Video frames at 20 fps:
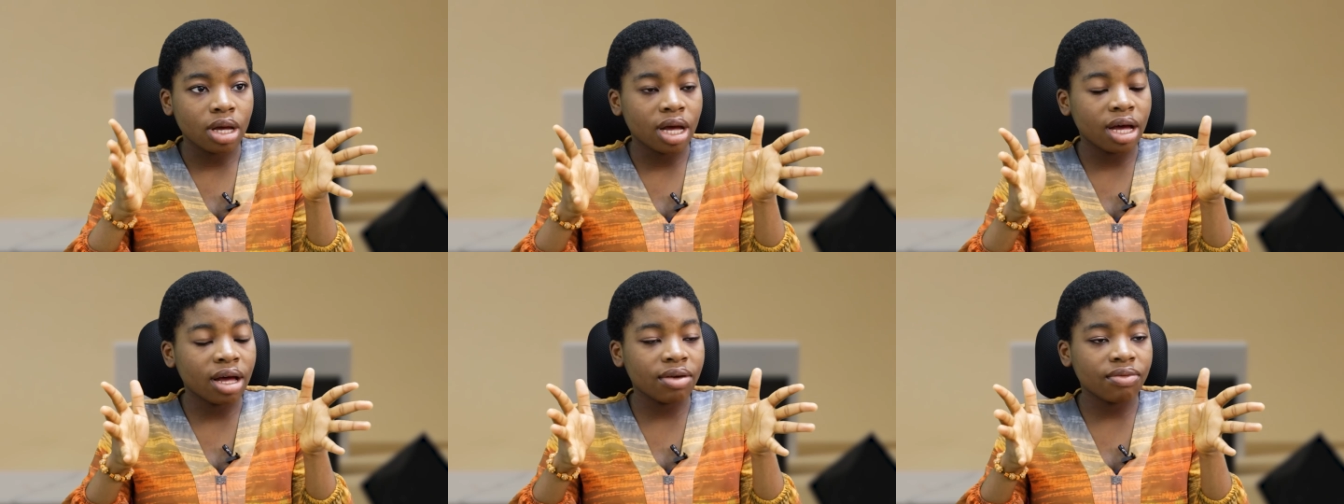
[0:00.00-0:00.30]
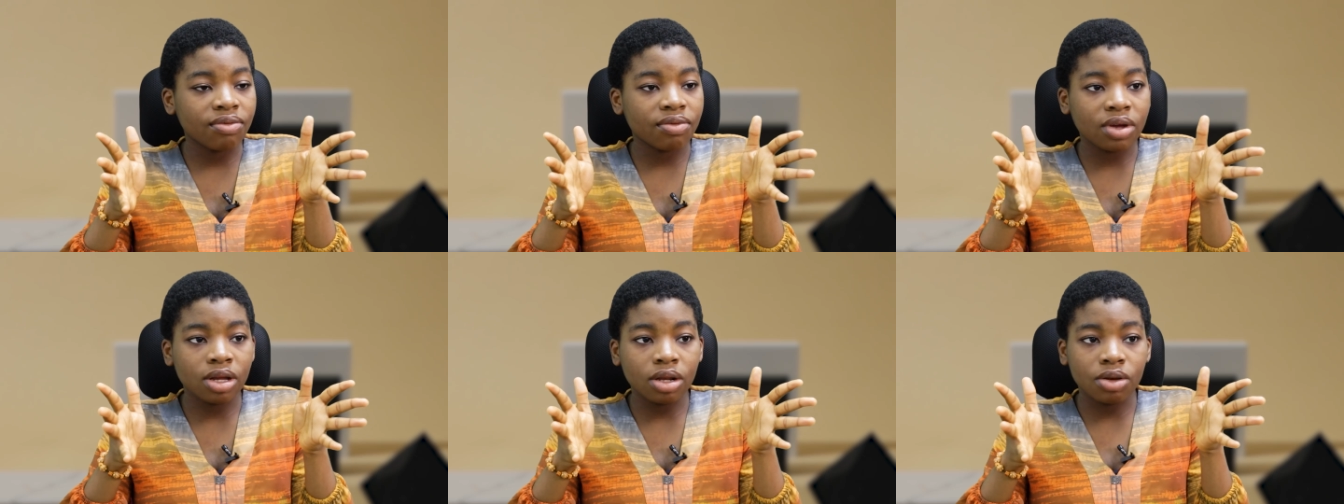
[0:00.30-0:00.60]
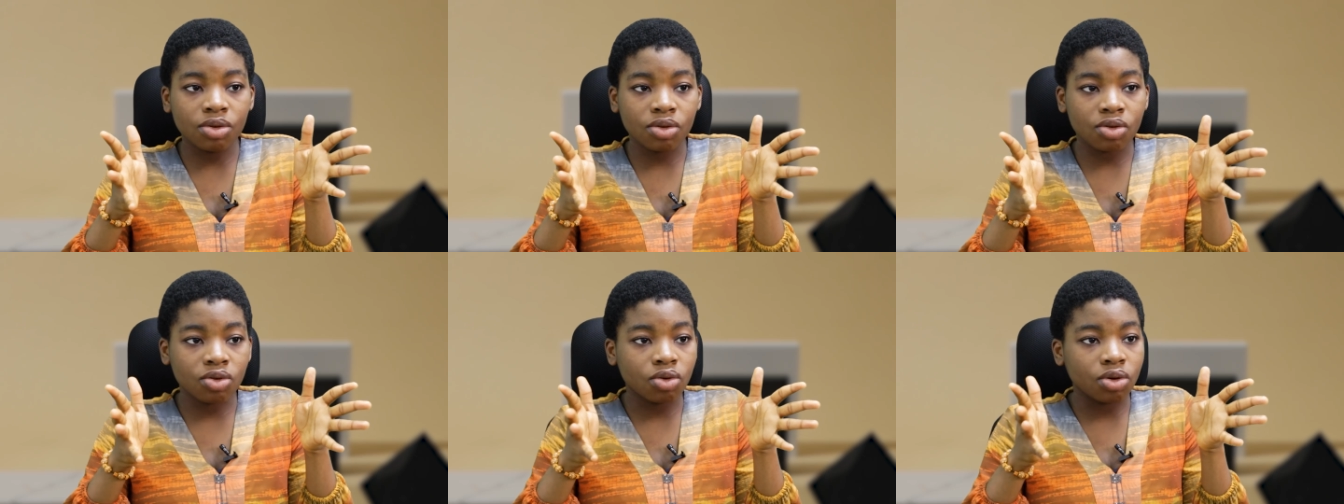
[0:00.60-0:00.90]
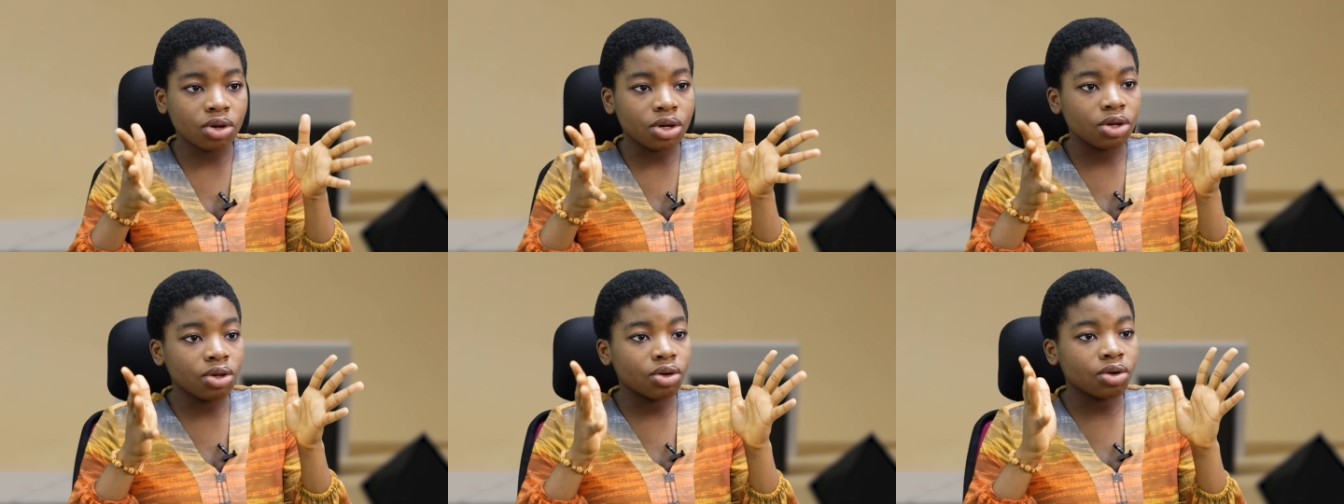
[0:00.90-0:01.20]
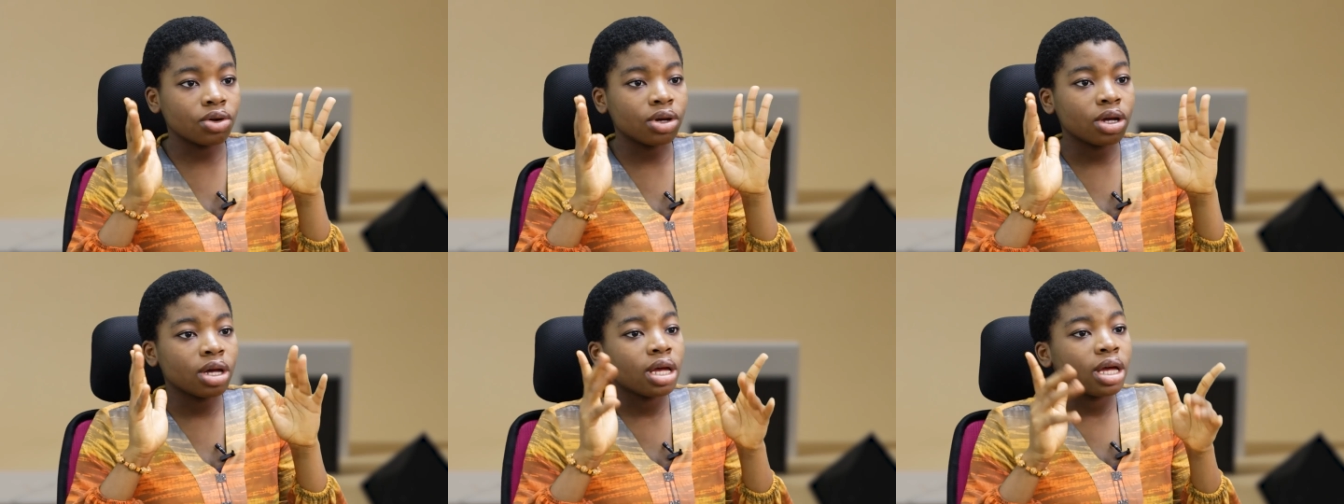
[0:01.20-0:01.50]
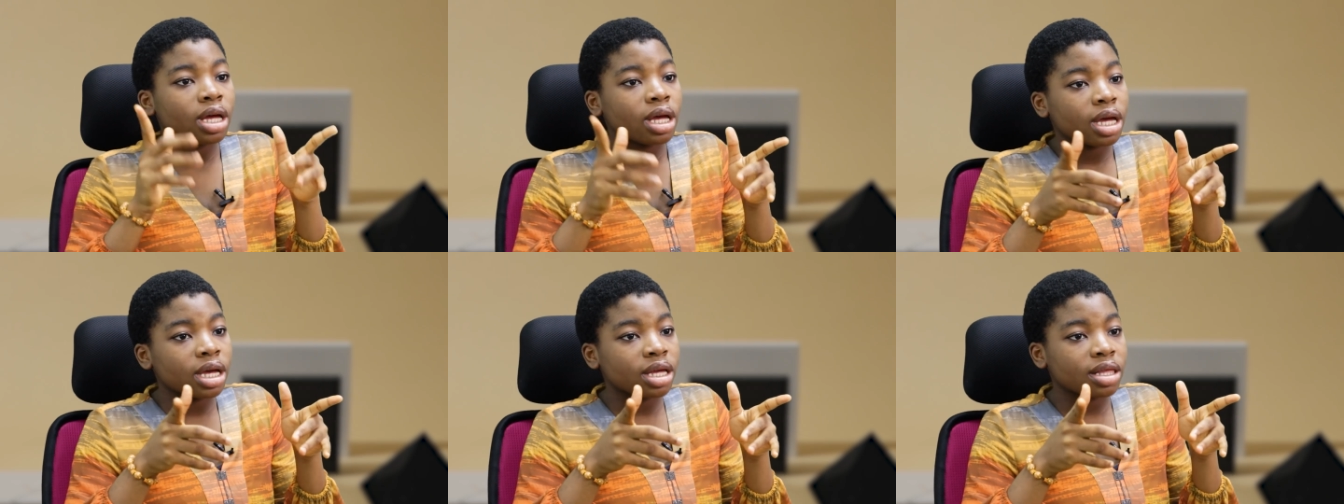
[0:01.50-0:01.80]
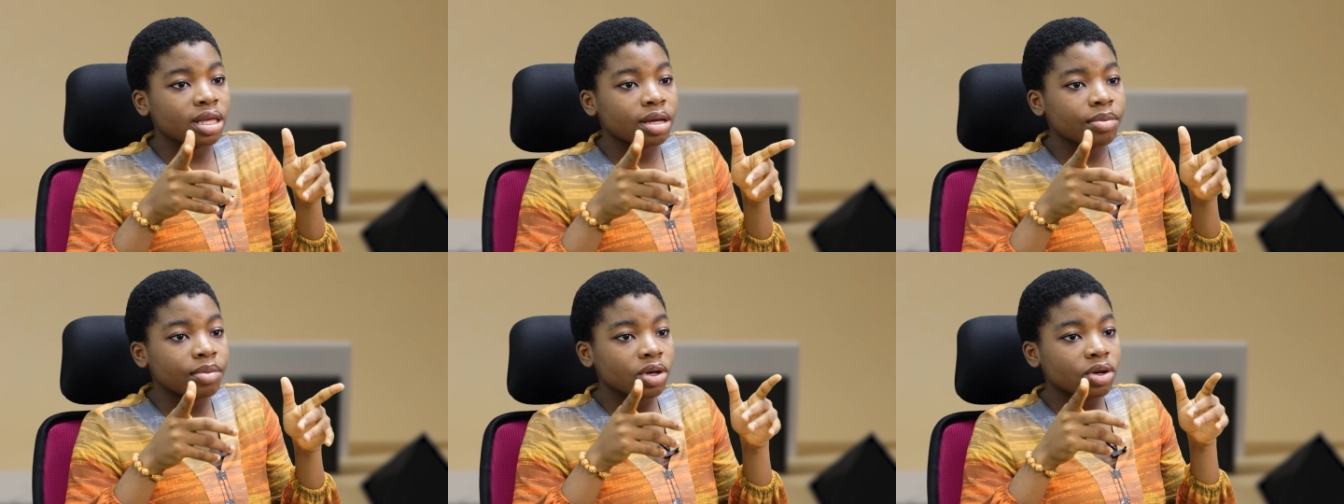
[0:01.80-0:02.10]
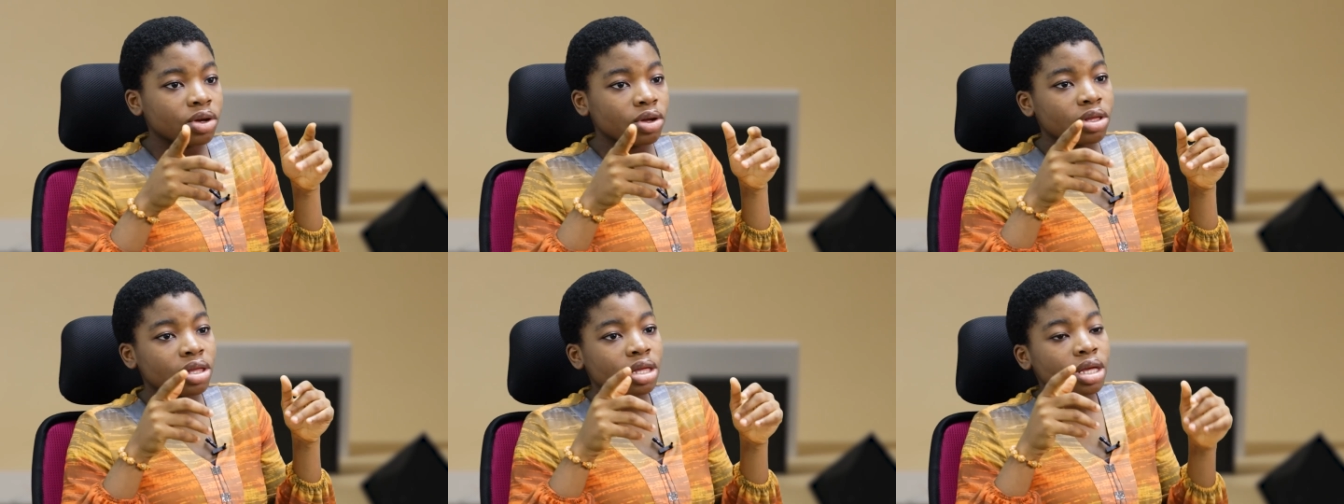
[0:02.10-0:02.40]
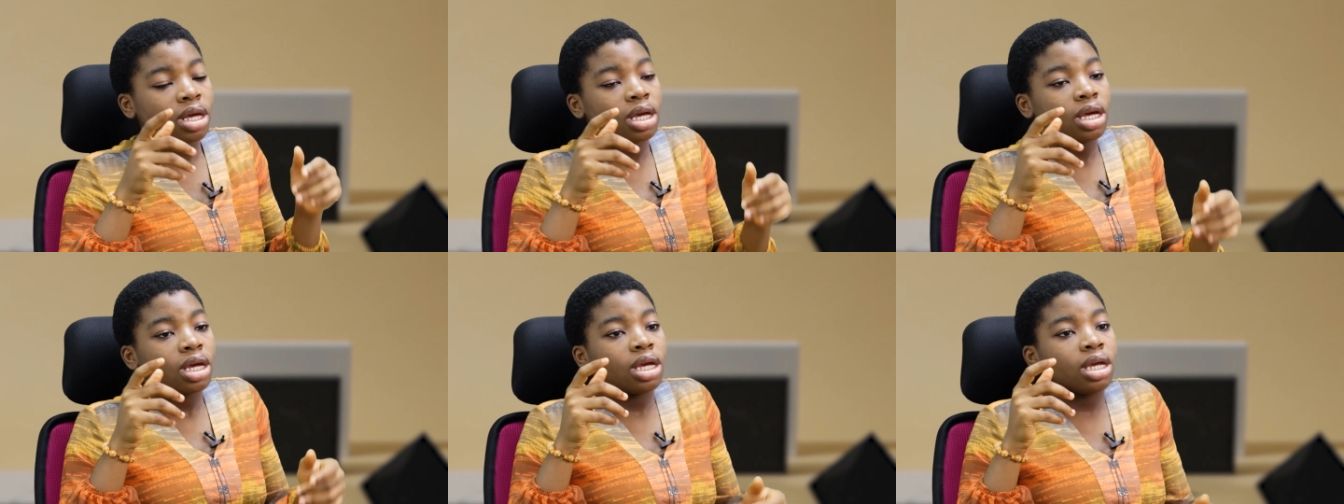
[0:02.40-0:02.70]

have a low score in your exam because